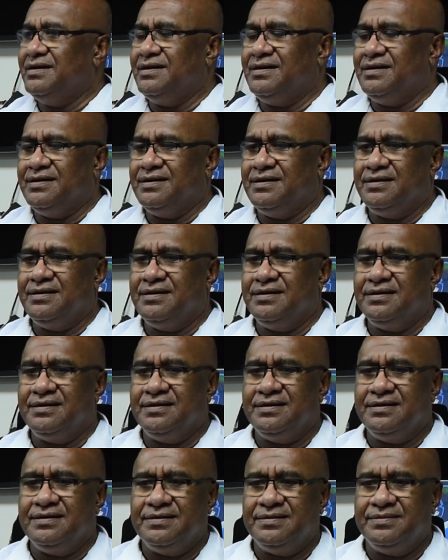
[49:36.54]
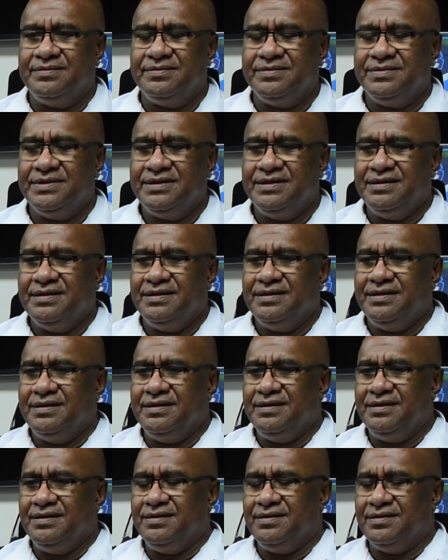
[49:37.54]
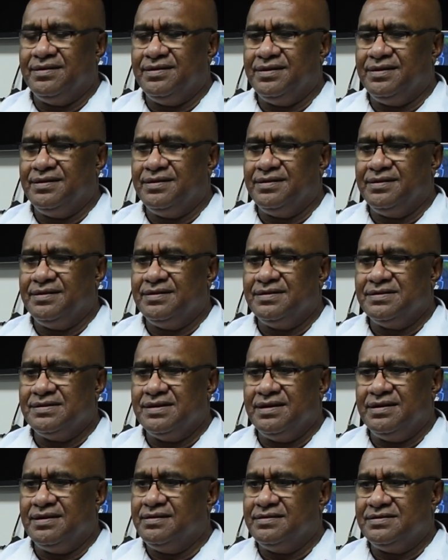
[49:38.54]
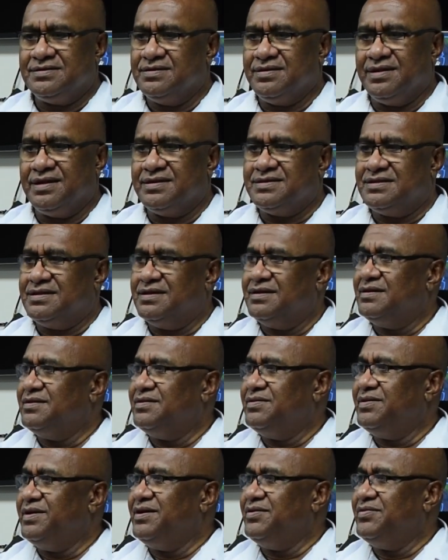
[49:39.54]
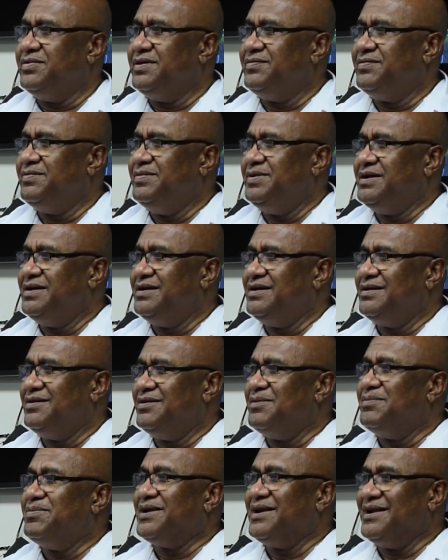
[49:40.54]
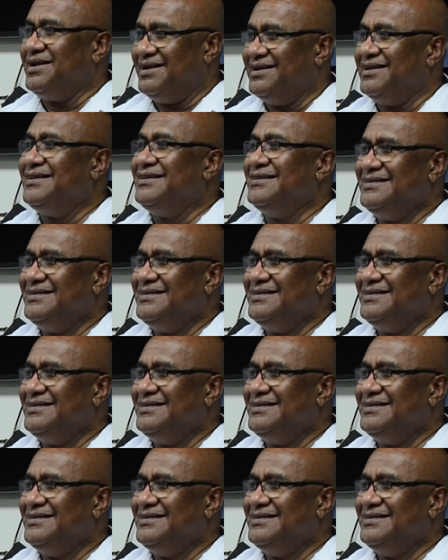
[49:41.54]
So that's the way we've been operating.